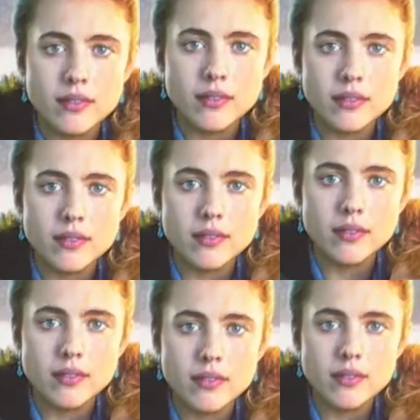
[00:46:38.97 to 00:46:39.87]
let's
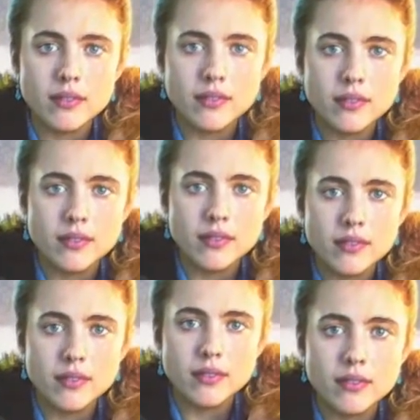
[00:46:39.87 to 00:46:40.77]
start off
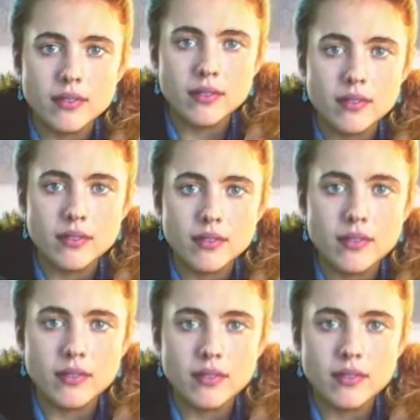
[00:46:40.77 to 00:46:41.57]
Leo season. Today's the